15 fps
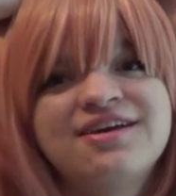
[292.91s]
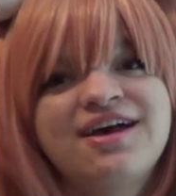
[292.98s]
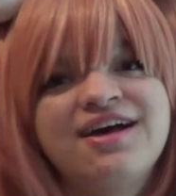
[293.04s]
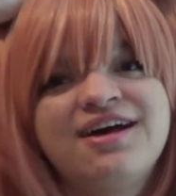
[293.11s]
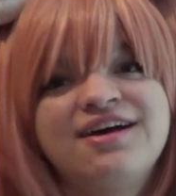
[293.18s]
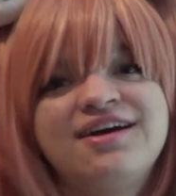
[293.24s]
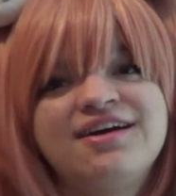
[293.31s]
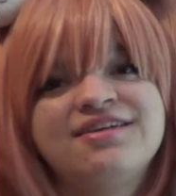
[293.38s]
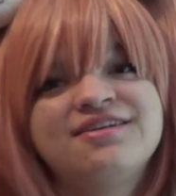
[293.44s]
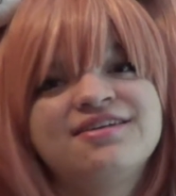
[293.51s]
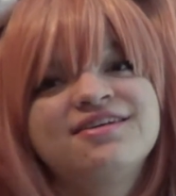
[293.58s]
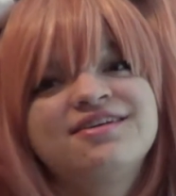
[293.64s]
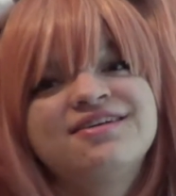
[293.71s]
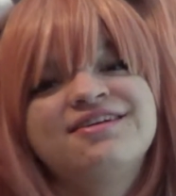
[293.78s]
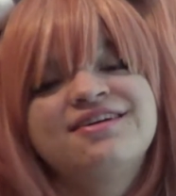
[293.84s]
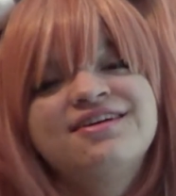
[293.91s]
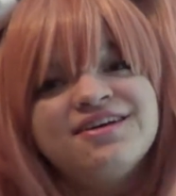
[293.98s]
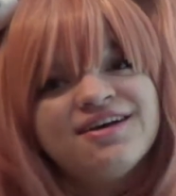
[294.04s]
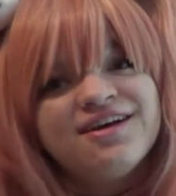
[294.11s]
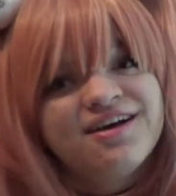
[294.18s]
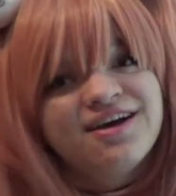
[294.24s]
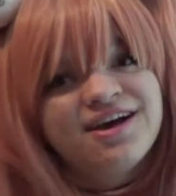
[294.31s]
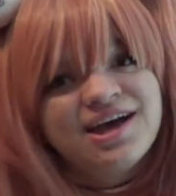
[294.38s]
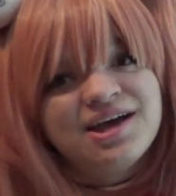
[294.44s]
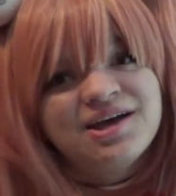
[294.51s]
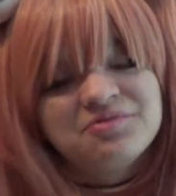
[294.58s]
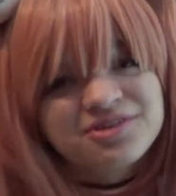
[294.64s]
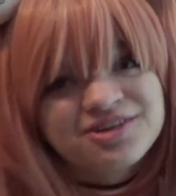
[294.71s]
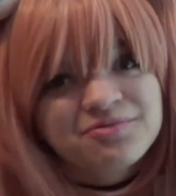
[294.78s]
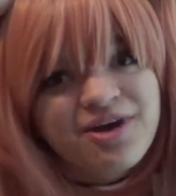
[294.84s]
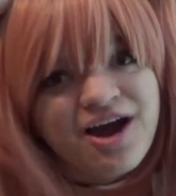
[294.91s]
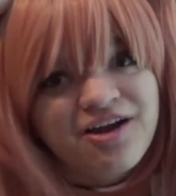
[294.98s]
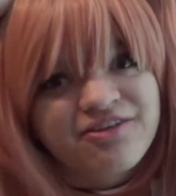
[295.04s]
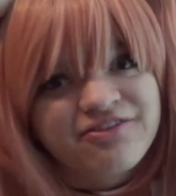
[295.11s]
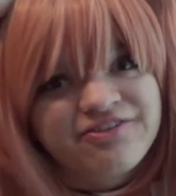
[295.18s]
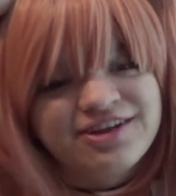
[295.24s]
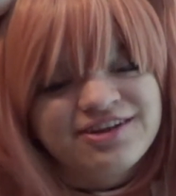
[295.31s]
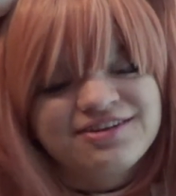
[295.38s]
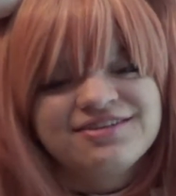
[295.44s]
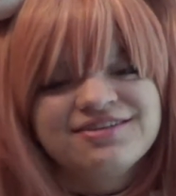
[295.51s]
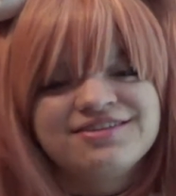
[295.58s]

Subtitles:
and I'm really proud of it.